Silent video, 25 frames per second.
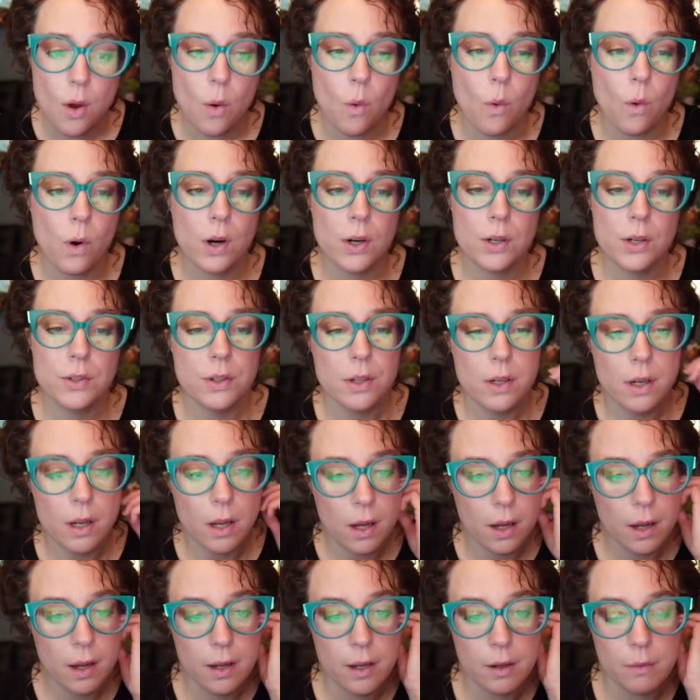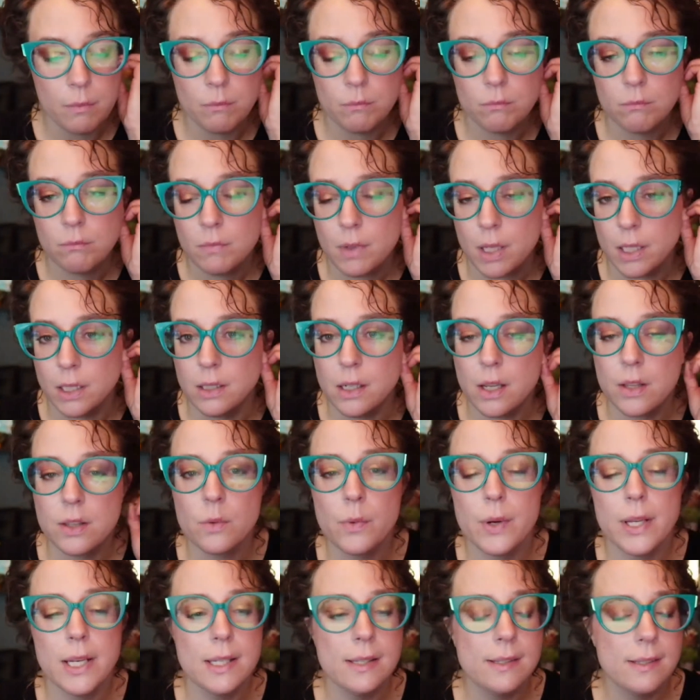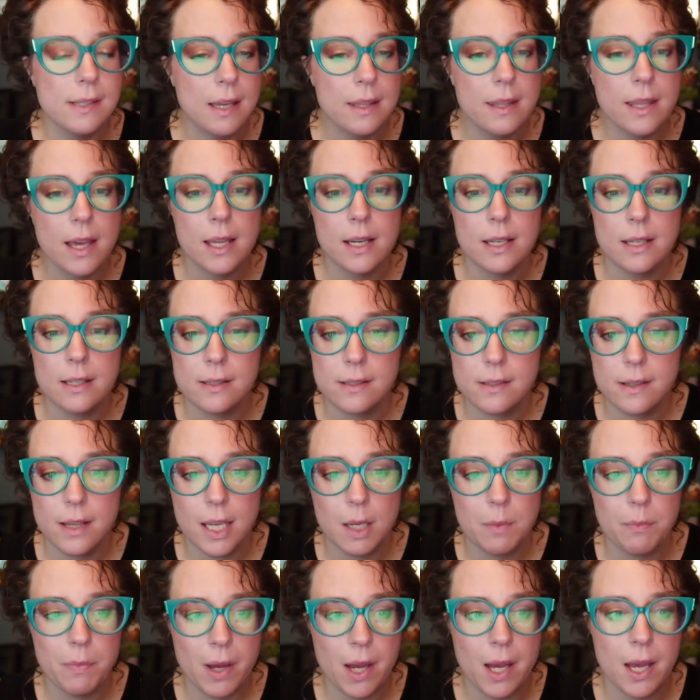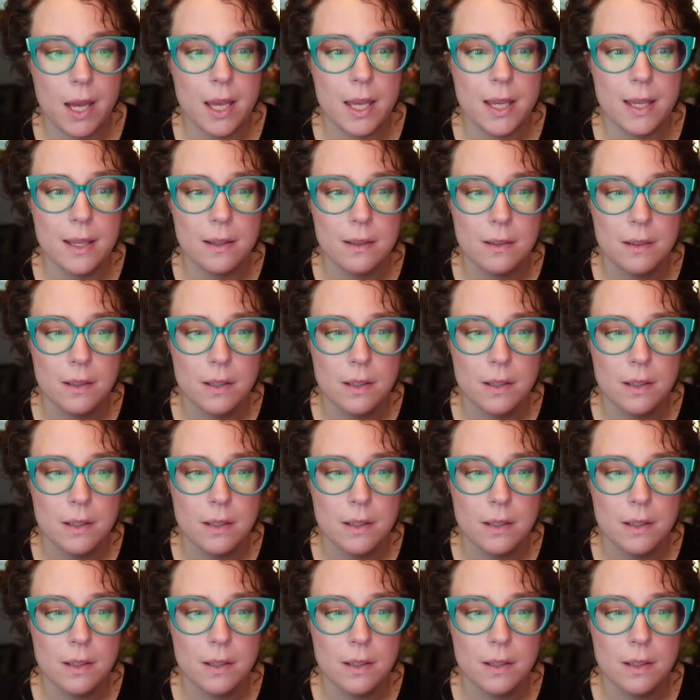or another way to say that is like by